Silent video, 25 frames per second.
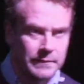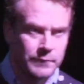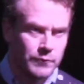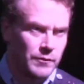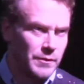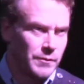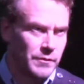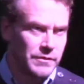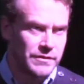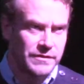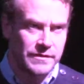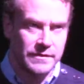
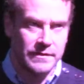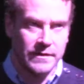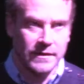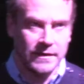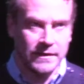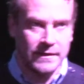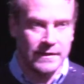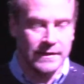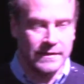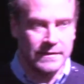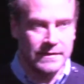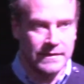We were
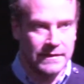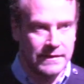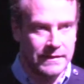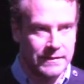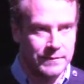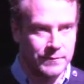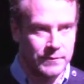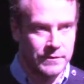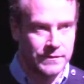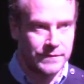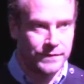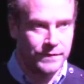stuck, I think
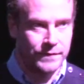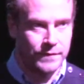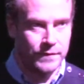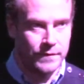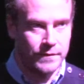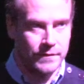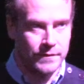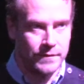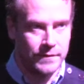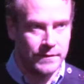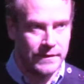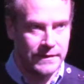it was
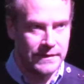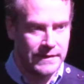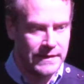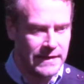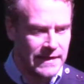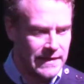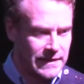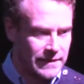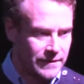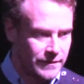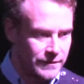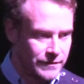for a
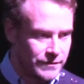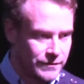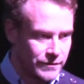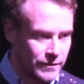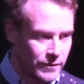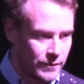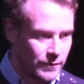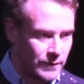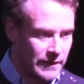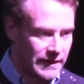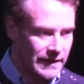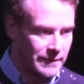day or
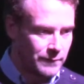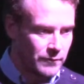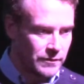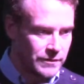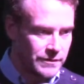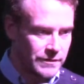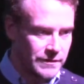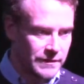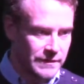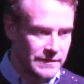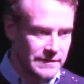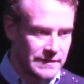so, and it was
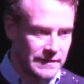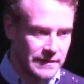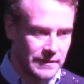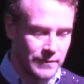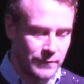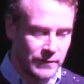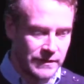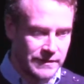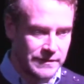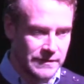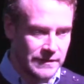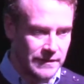just a
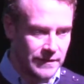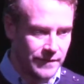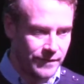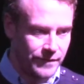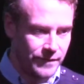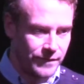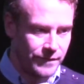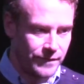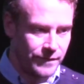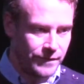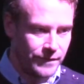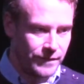question of,
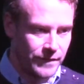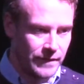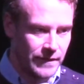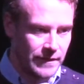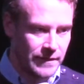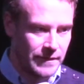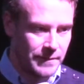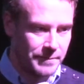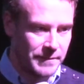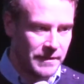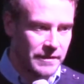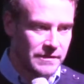
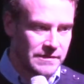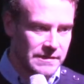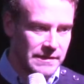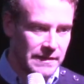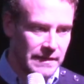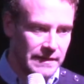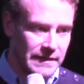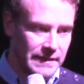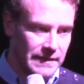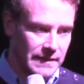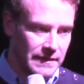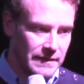because
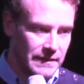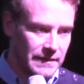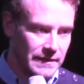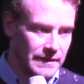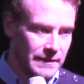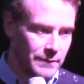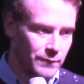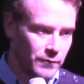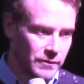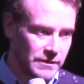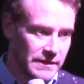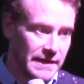
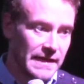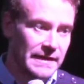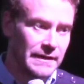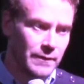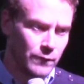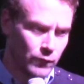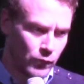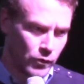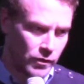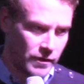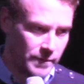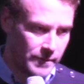it was
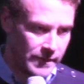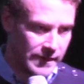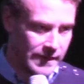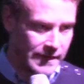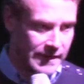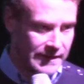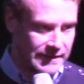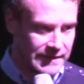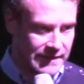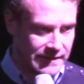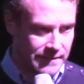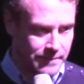getting warmer
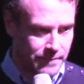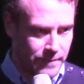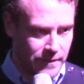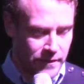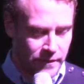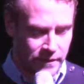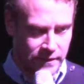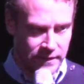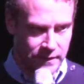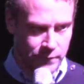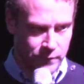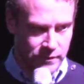at that
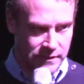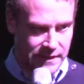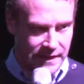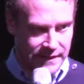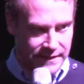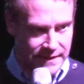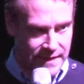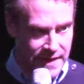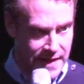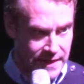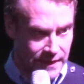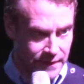point. It was
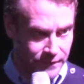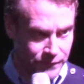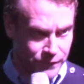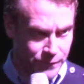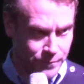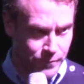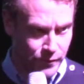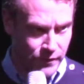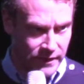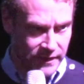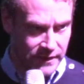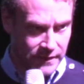like the end of
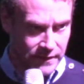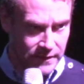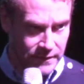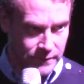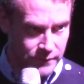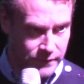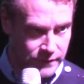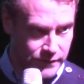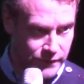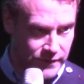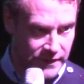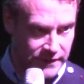
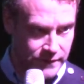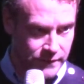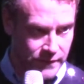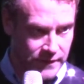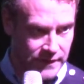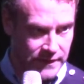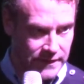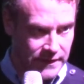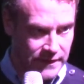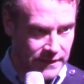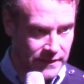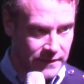spring, trying to
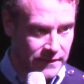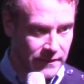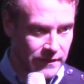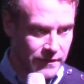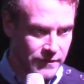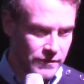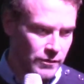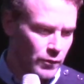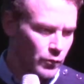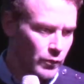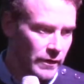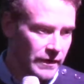get
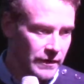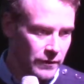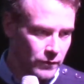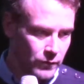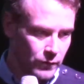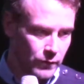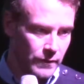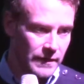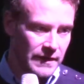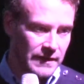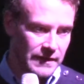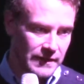in, so we
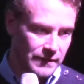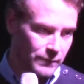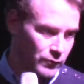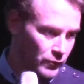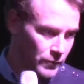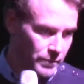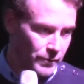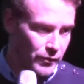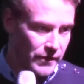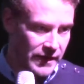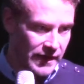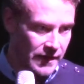knew that it
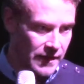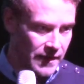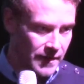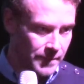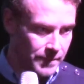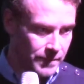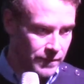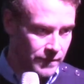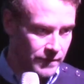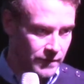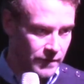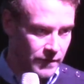would break
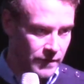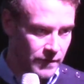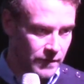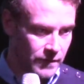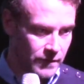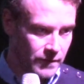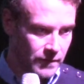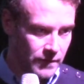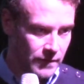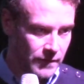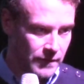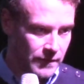up, you
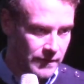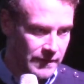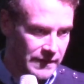know.